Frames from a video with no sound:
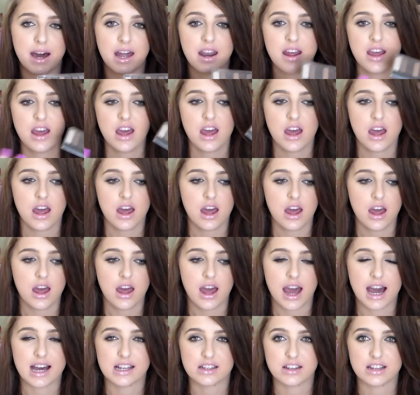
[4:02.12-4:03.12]
but
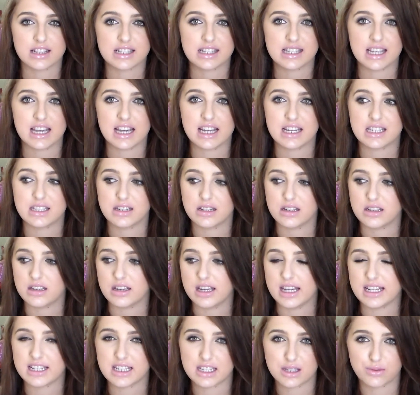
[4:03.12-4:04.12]
as I said,
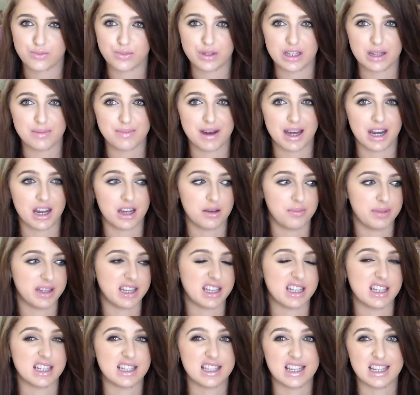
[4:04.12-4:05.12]
it doesn't really matter
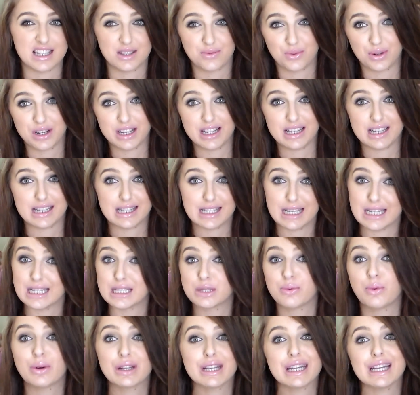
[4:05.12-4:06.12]
because it's
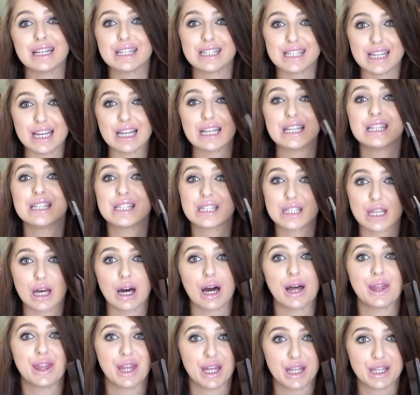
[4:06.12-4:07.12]

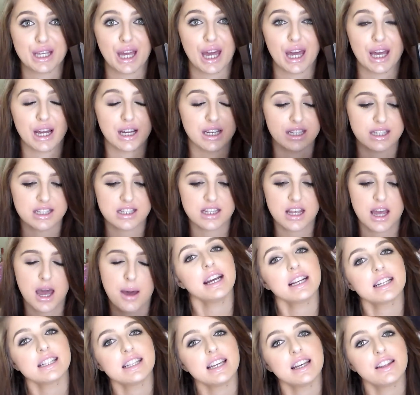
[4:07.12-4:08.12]
inside that counts. The
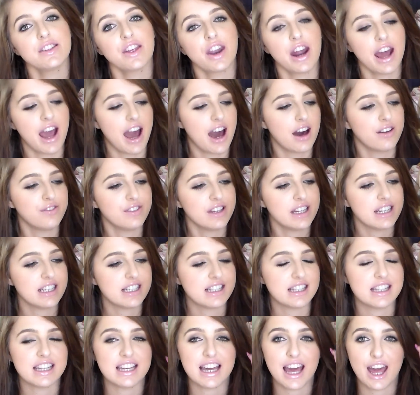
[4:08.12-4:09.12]
next thing that I have
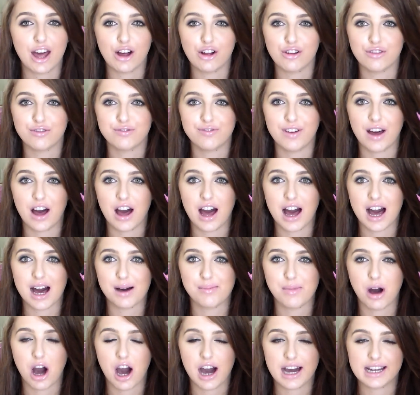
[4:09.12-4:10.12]
is the e.l.f.
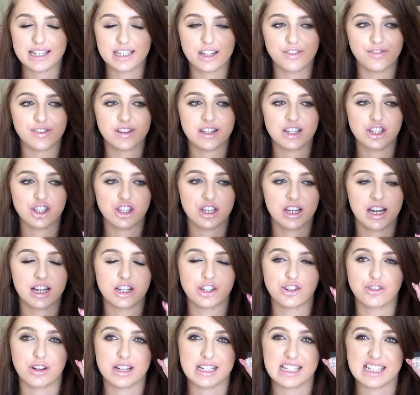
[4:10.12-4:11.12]
High Definition
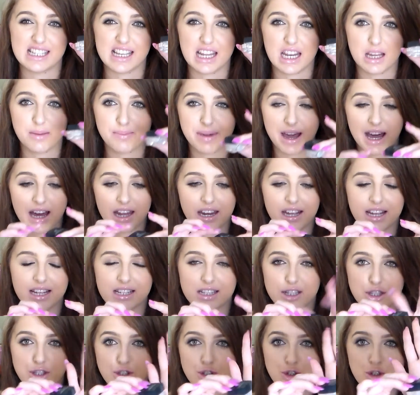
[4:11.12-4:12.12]
Under Eye Setting Powder.
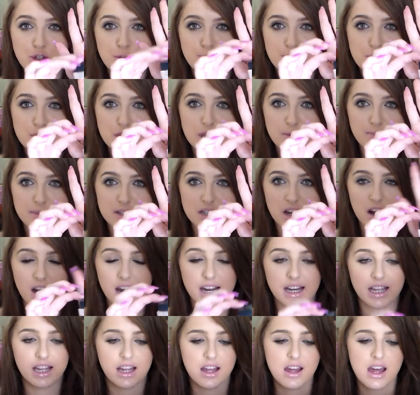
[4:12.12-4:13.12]
It's super, super
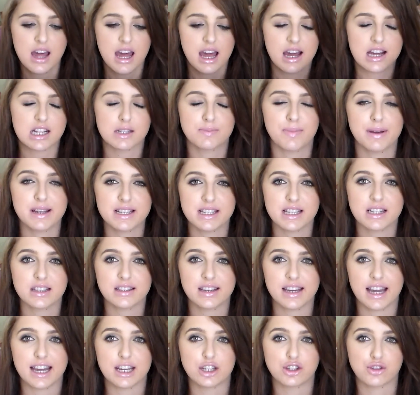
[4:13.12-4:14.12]
tiny. It's
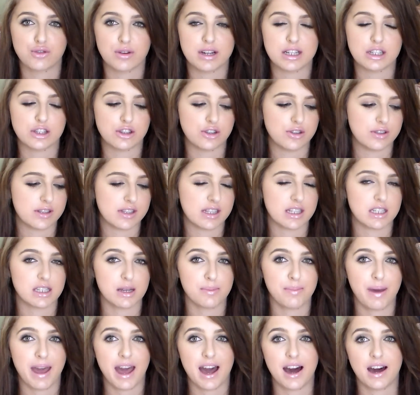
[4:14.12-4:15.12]
basically a
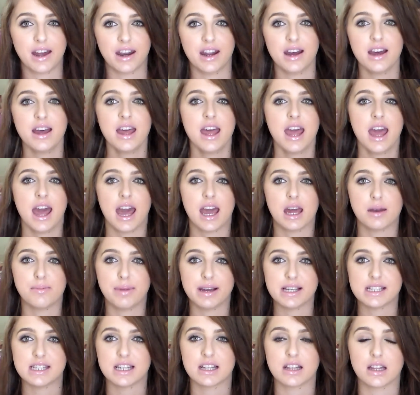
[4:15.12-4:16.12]
translucent powder, and
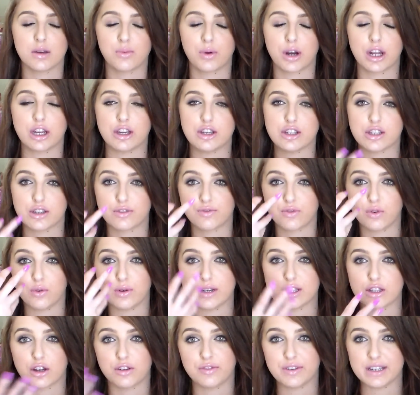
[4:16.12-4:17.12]
basically what I use it
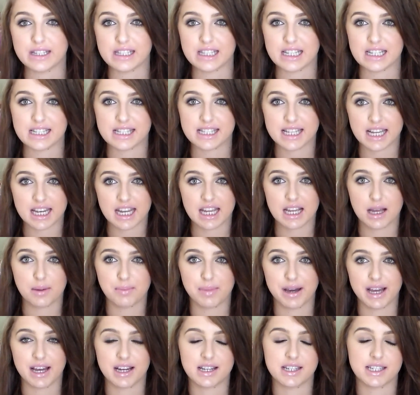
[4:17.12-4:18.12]
for is obviously
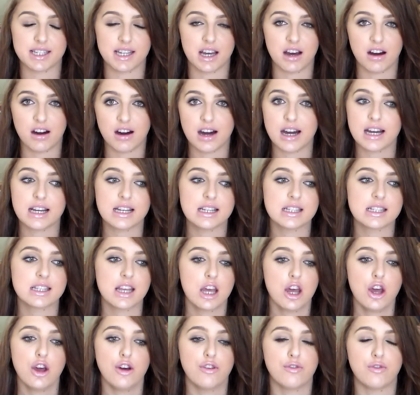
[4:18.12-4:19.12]
setting my under eyes
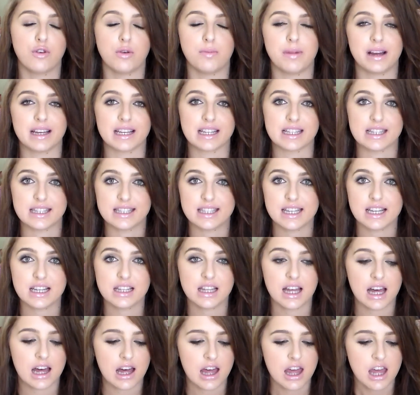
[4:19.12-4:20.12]
for my
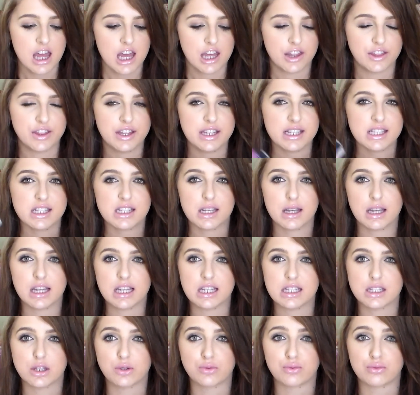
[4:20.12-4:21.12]
concealer. This
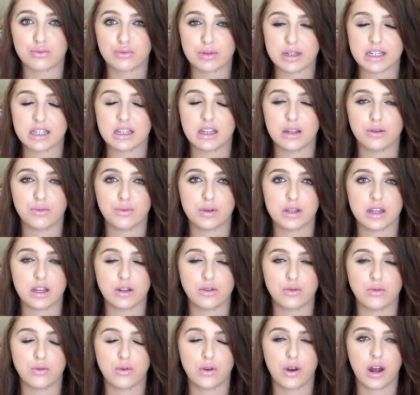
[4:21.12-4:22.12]
is really,
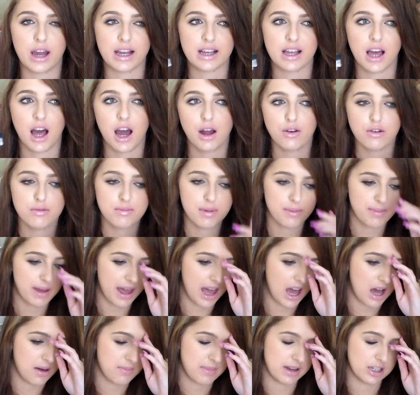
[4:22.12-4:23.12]
really good. I can't remember
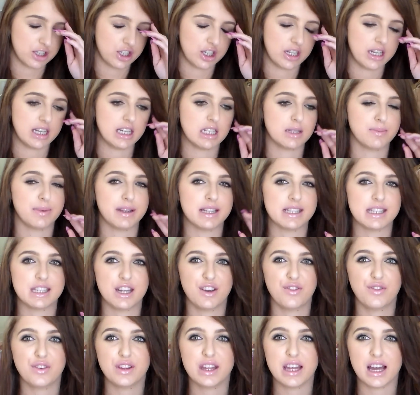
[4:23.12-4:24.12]
how much it is, but it's
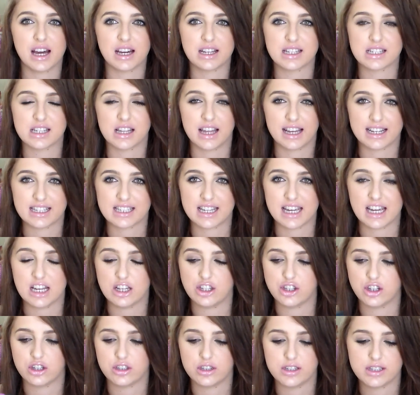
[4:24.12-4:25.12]
definitely under like
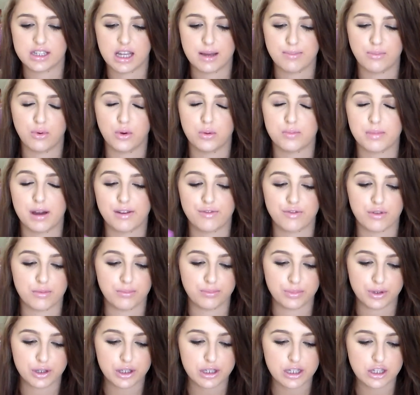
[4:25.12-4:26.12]
$10. I bought mine
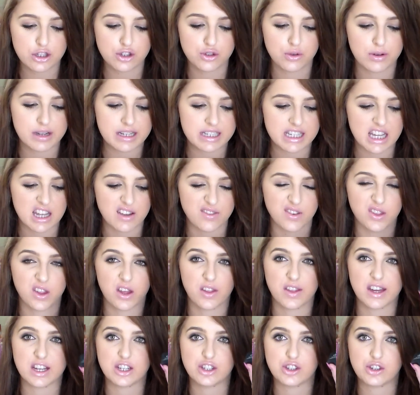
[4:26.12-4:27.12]
from Beauty Joint, even
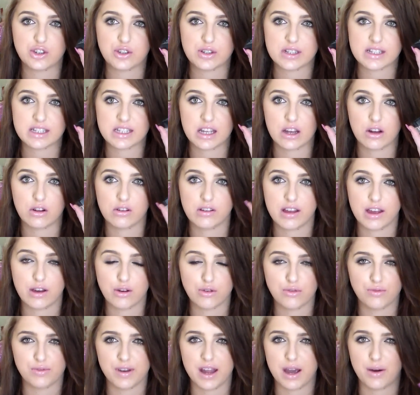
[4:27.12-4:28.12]
though they do sell
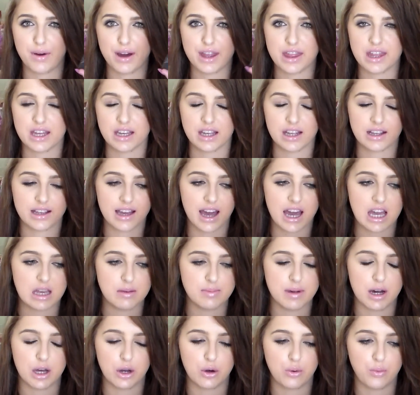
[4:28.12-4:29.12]
e.l.f. now, I think at
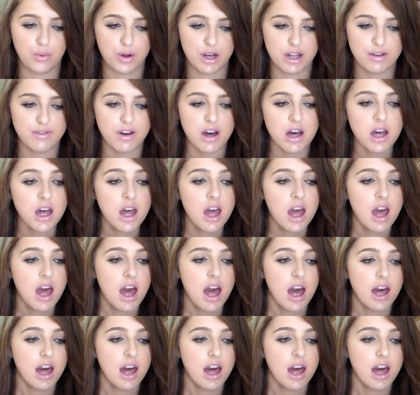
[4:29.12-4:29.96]
Kmart or whatever.